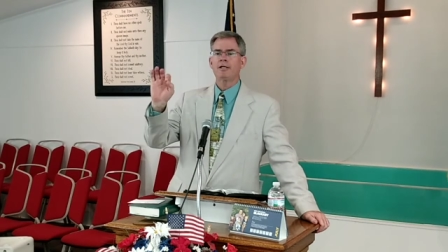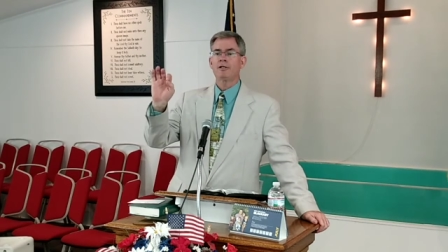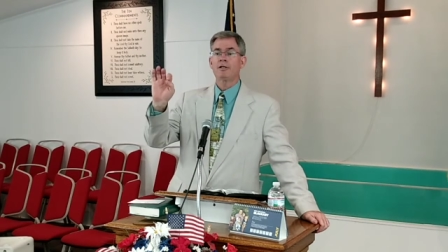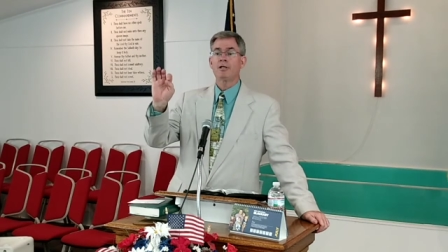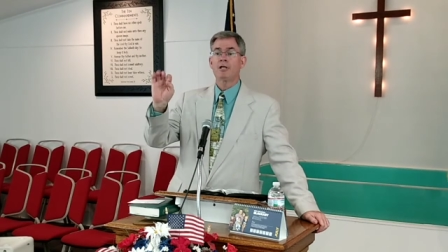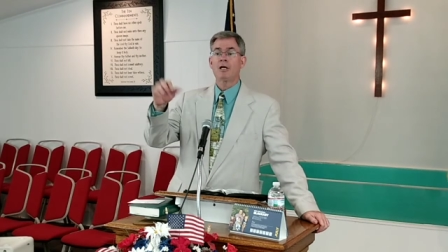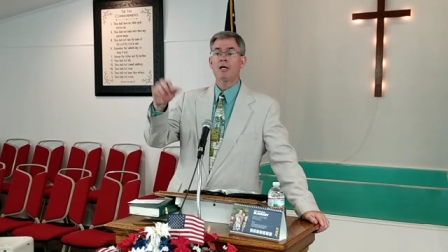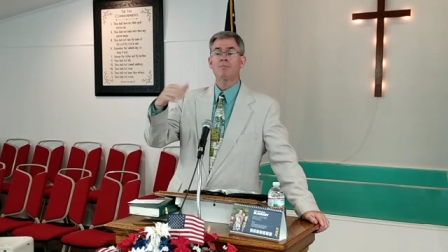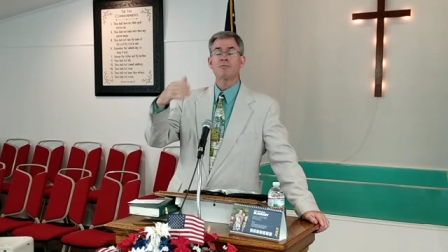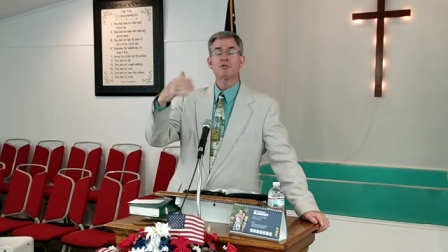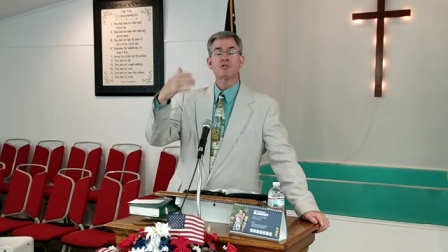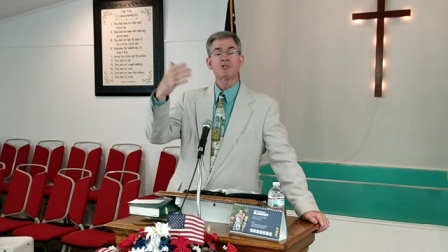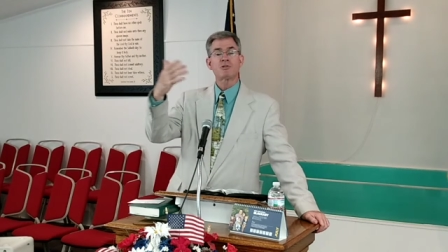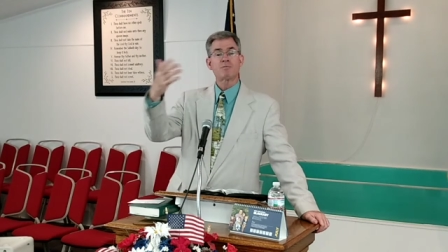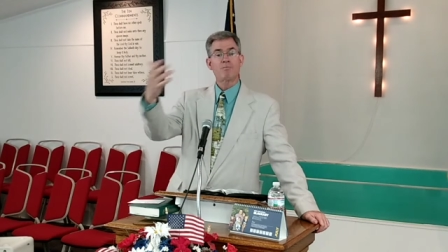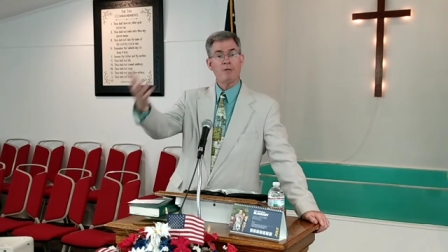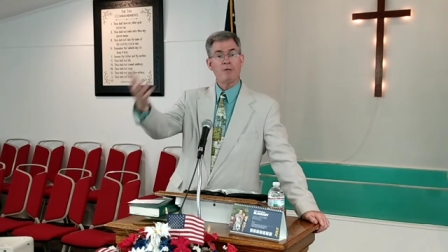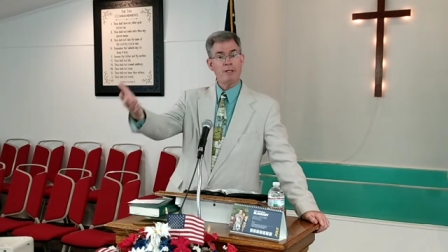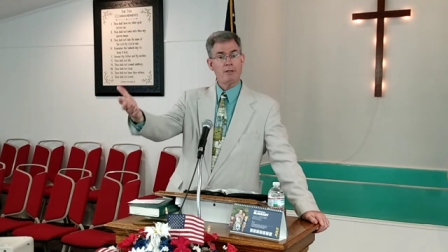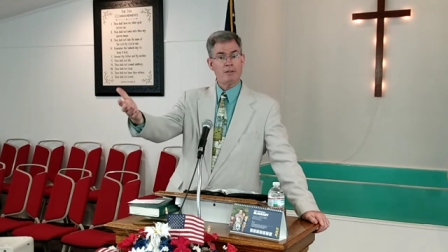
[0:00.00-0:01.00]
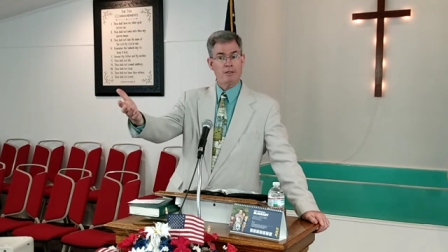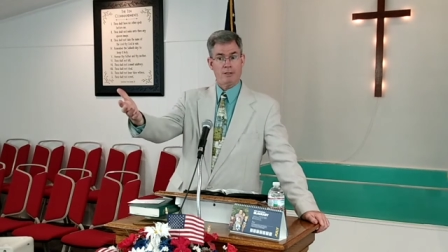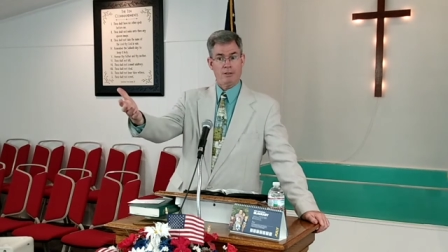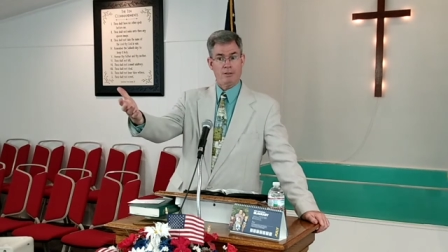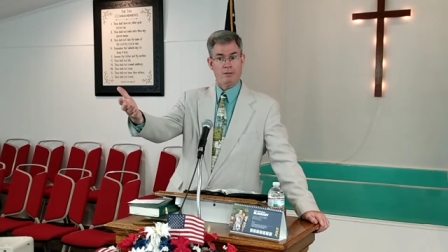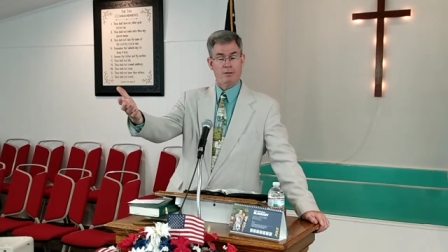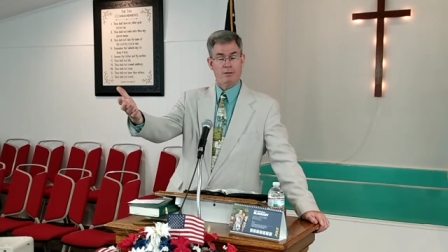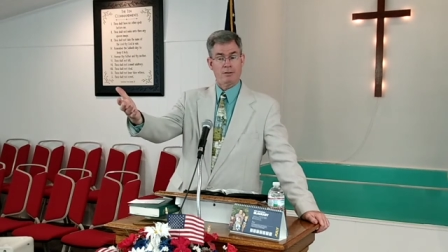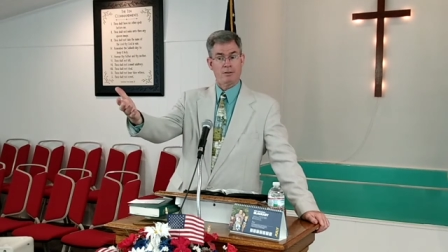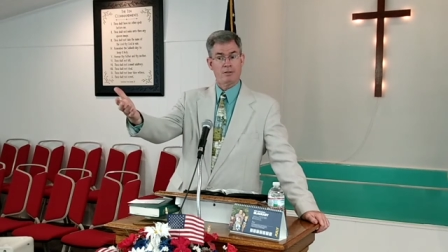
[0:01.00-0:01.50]
ended up speaking
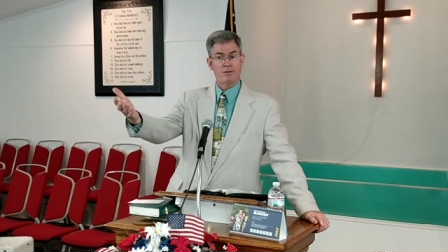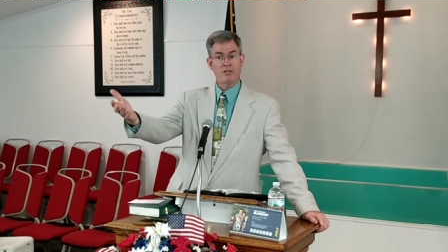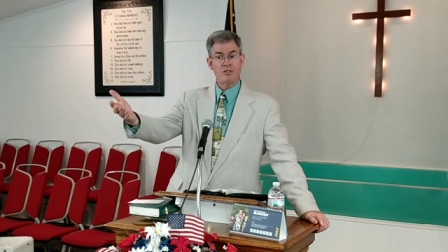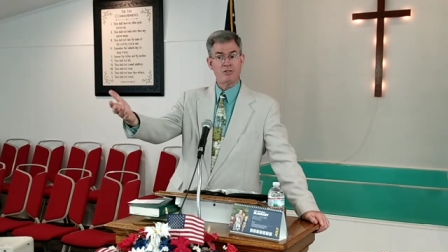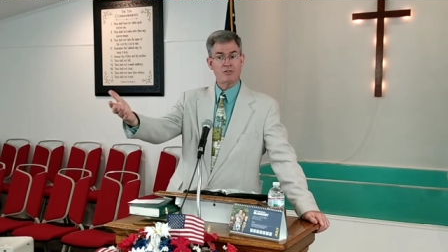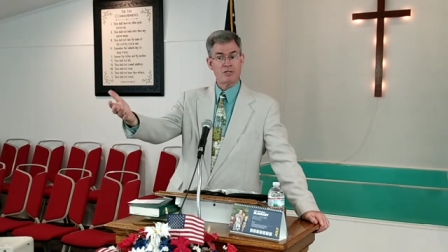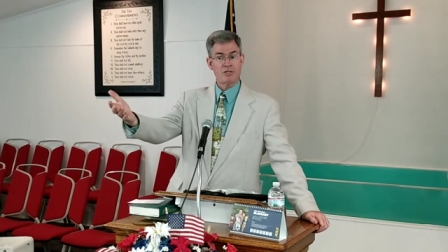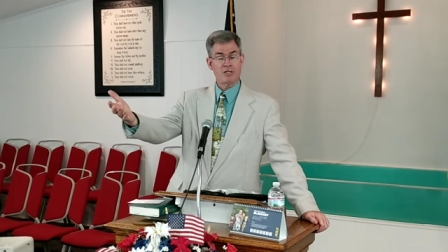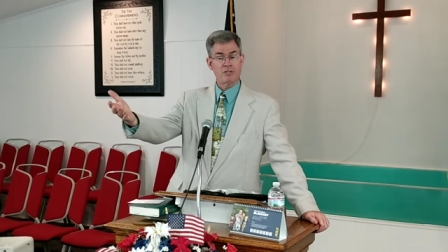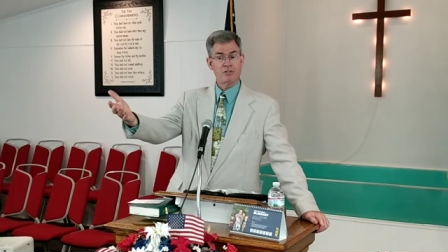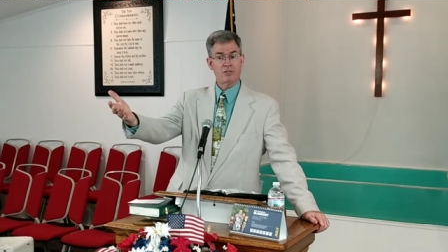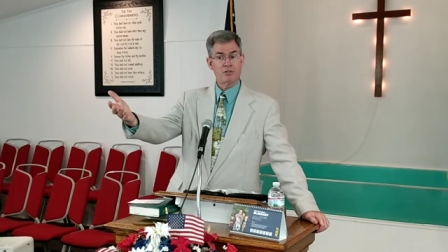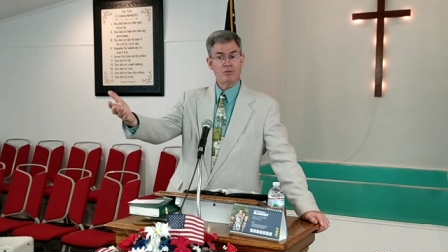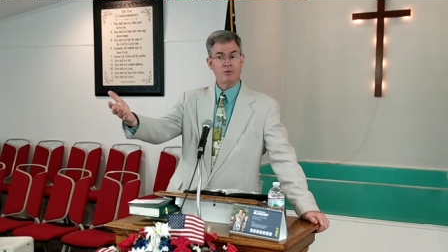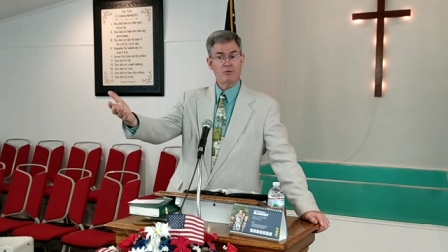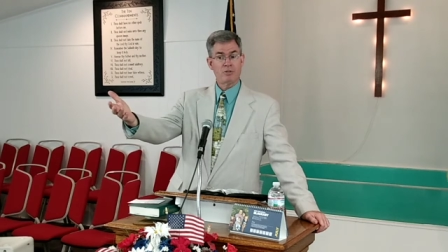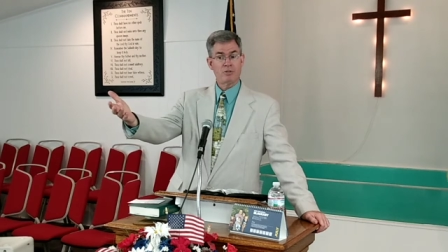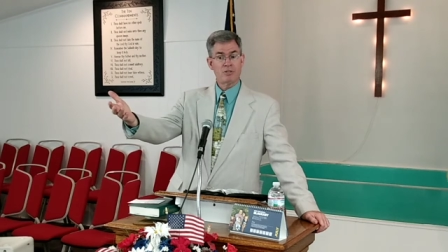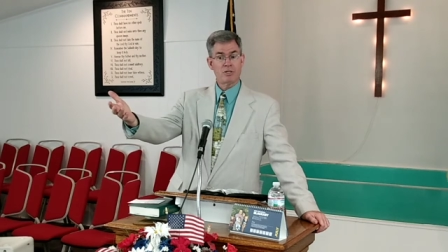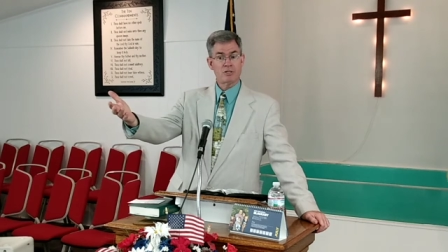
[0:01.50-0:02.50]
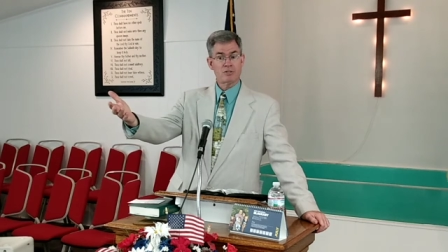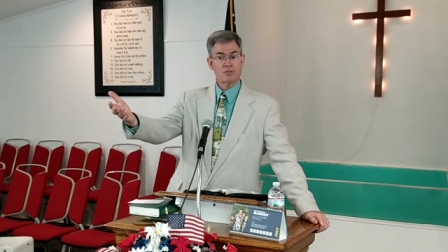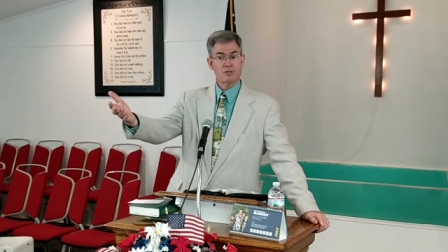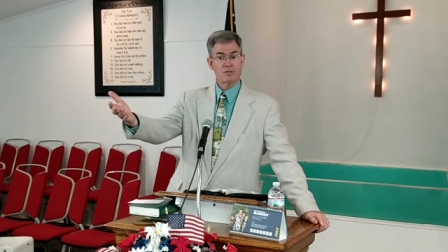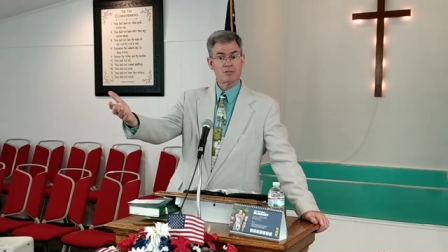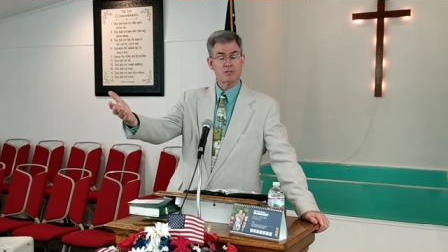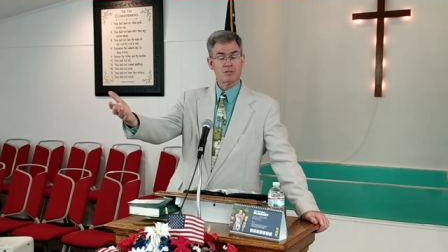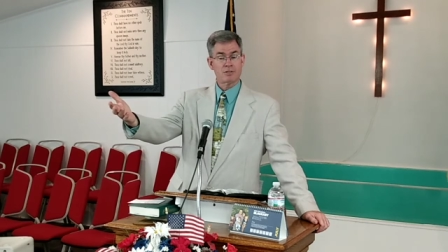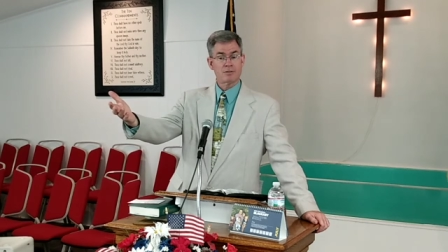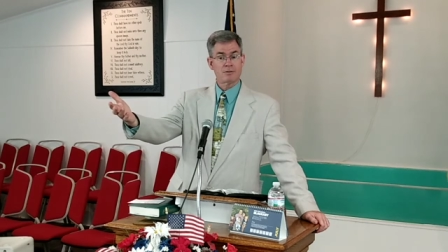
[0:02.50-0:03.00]
these things into
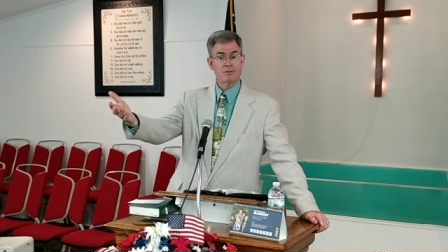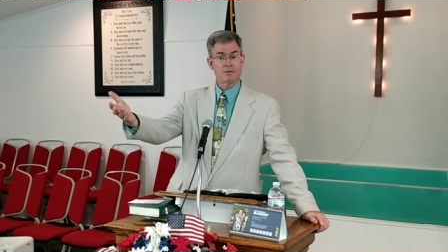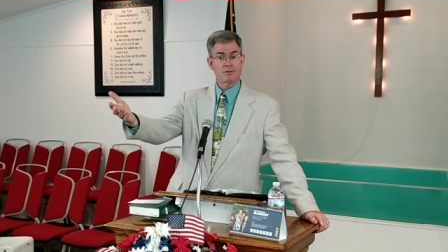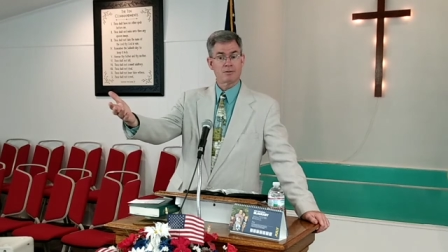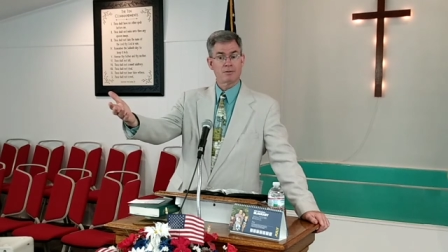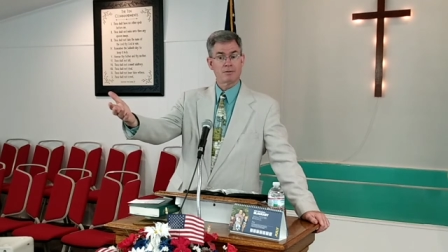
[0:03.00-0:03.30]
existence.